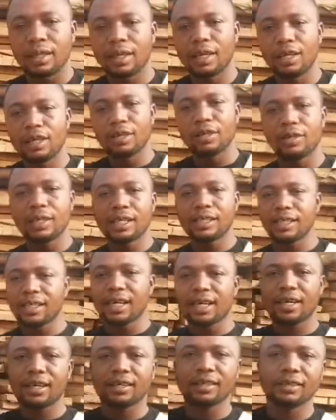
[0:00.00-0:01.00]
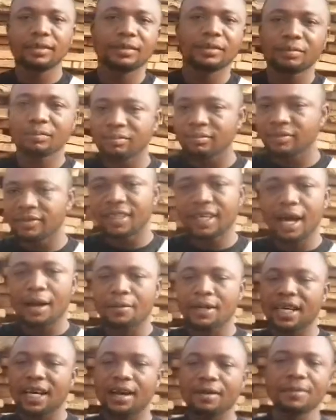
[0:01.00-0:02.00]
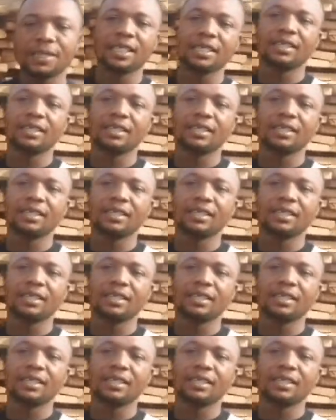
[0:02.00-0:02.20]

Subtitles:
Hello, yes sir. I'm Gabby,